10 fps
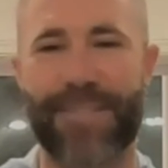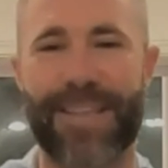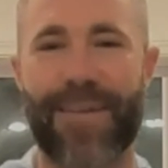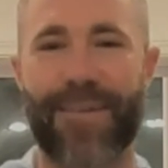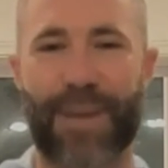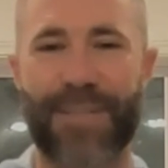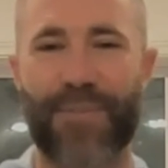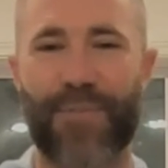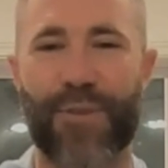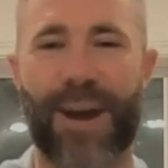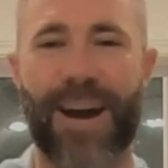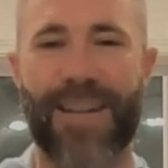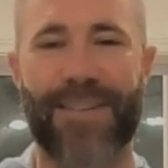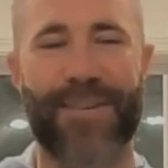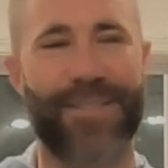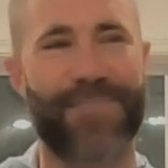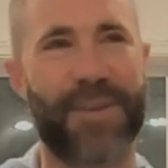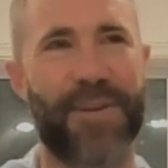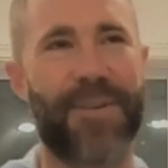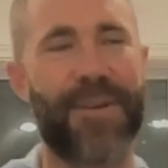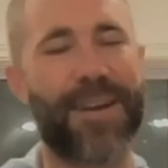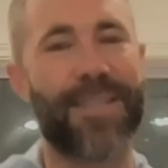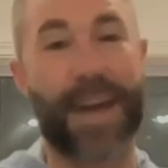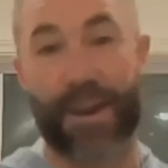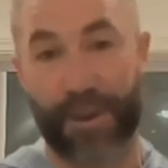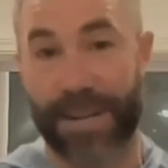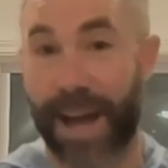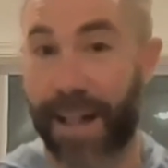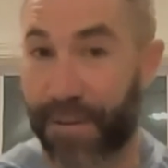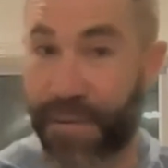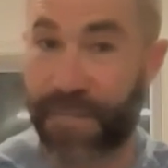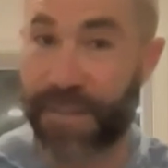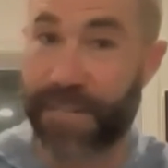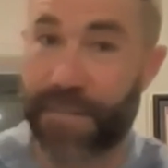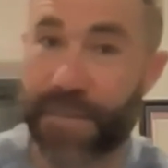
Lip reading: He said, I was about to order a hot dog meal that are $1.50 for